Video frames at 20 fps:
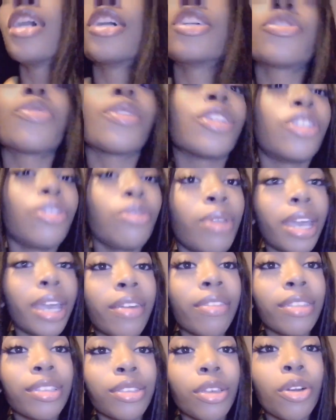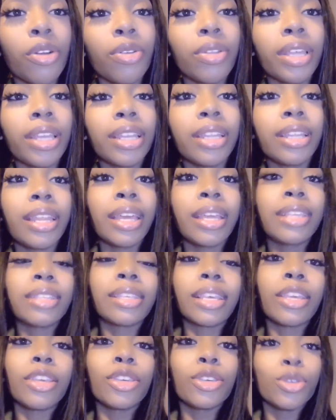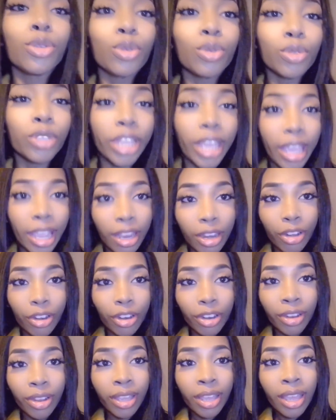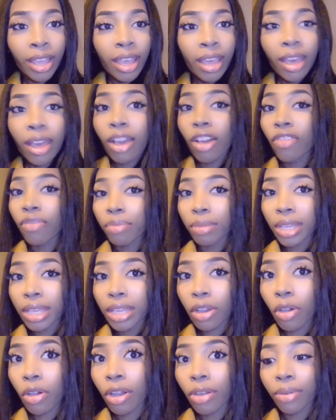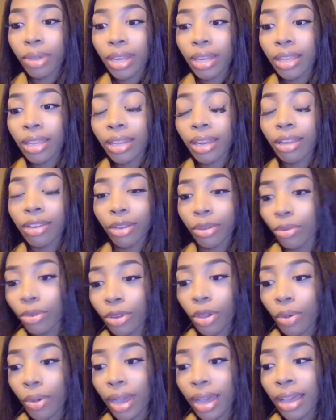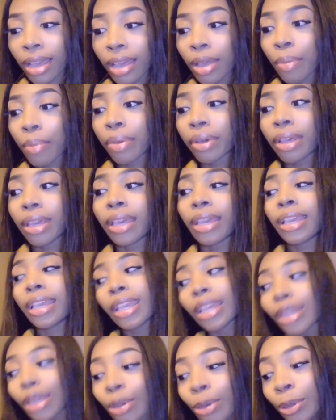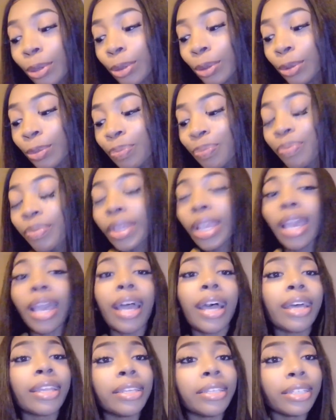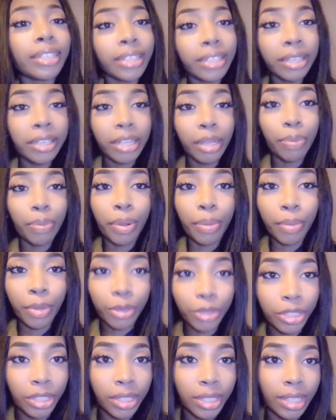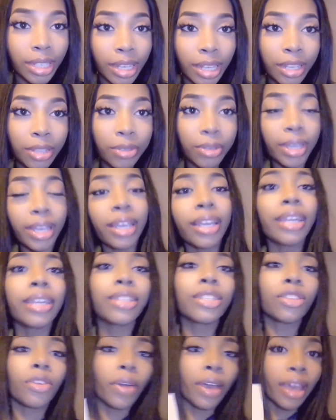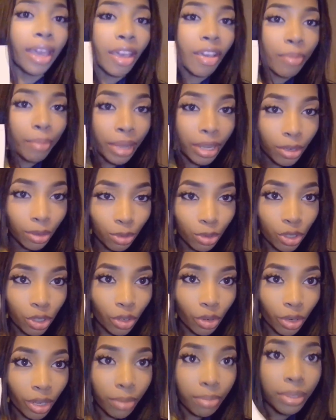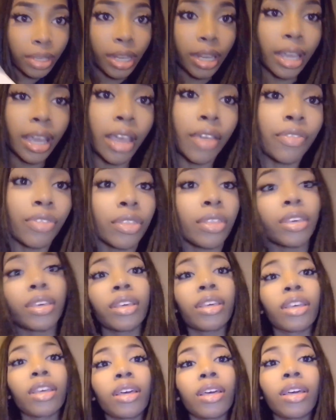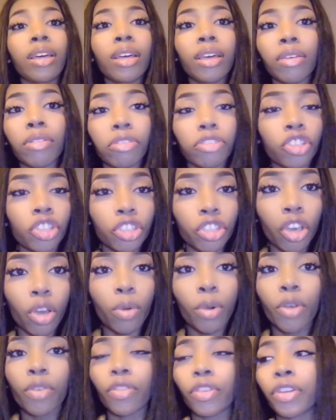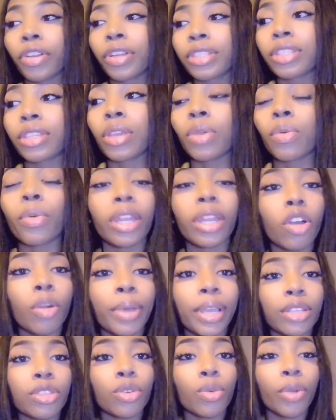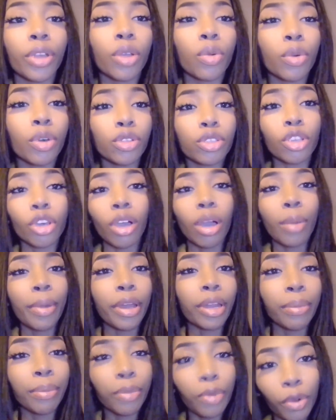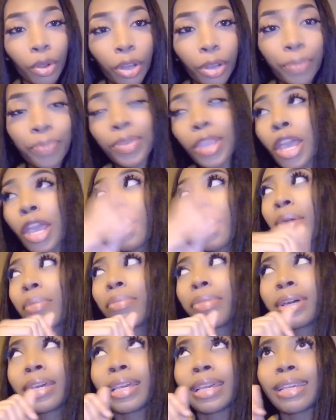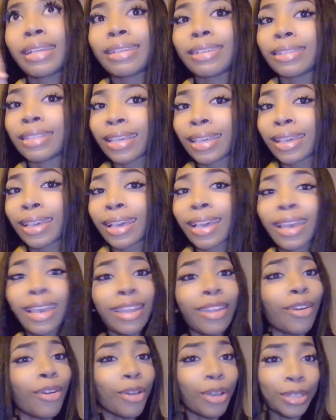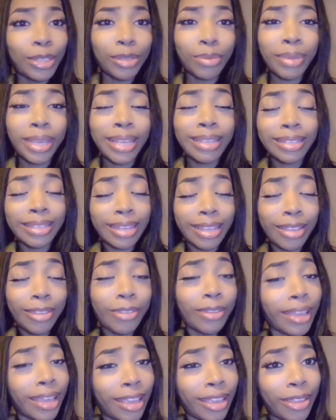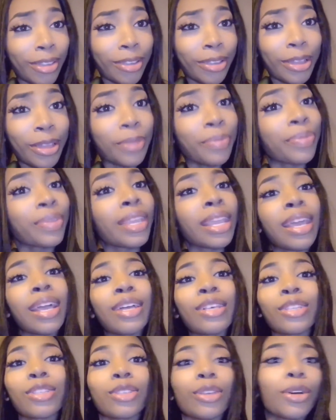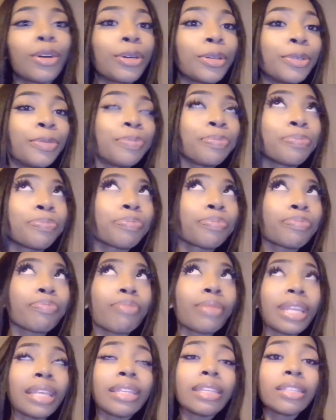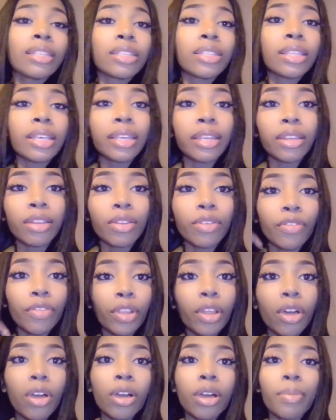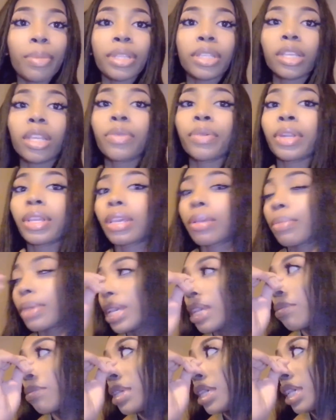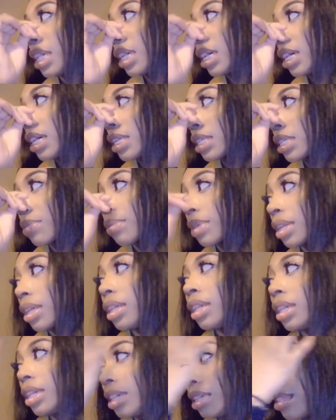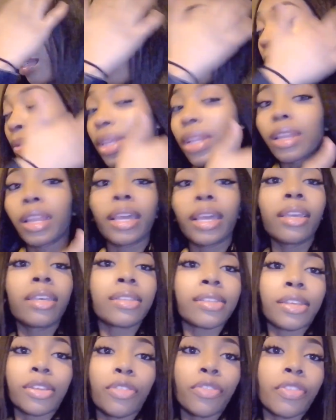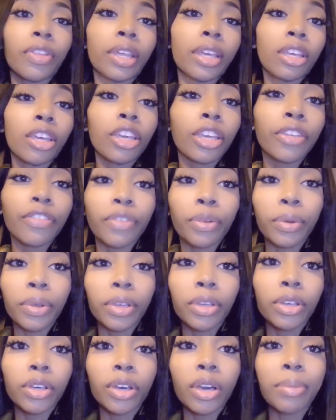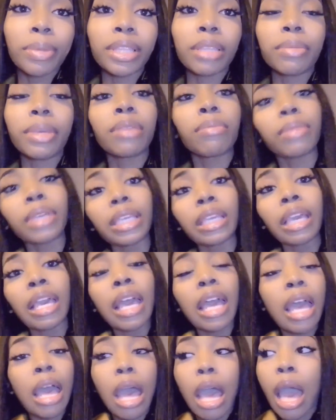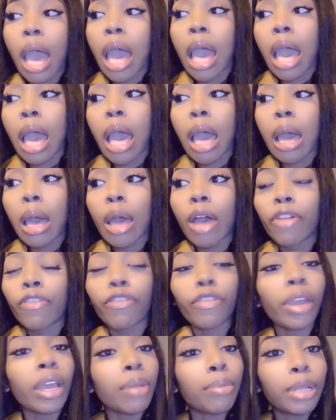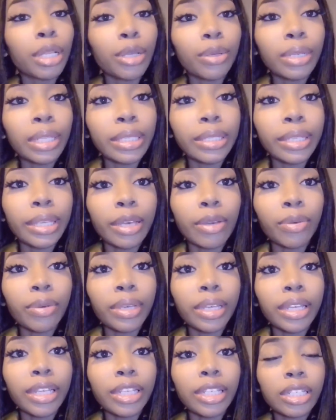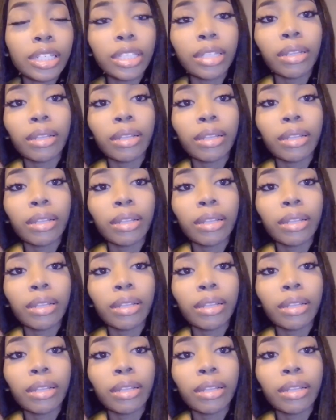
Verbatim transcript: So I do have this old lady that is a huge hater of me already, and I don't know why. But anywho, I did get a promotion today, you guys. So I have my new script that I have to uh, just go over, and when I go back to work we'll talk about it more. But yeah, I had an awesome ass day, okay y'all? So this is the end of the vlog. I'm about to get ready and make me uh, something to eat, something light, because I don't feel like cooking for real. I'm about to make me uh, a fried bologna sandwich